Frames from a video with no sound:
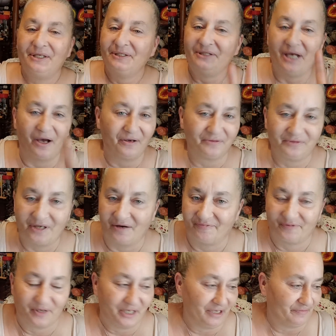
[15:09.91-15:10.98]
Y'all
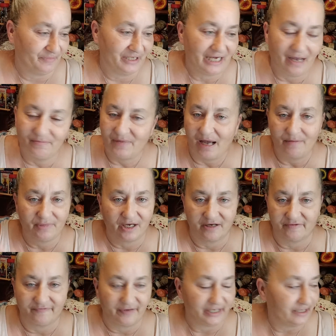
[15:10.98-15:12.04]
forgive me. I'm
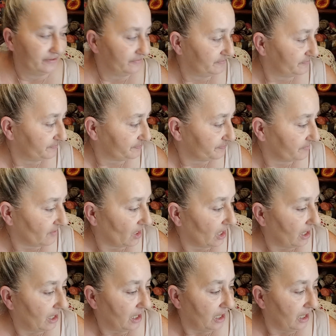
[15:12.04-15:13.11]
goofy.
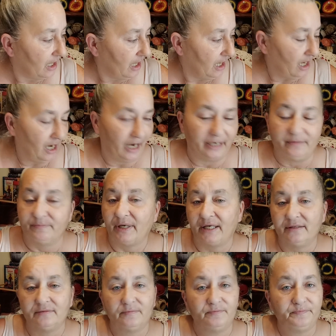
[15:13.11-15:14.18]
All right, but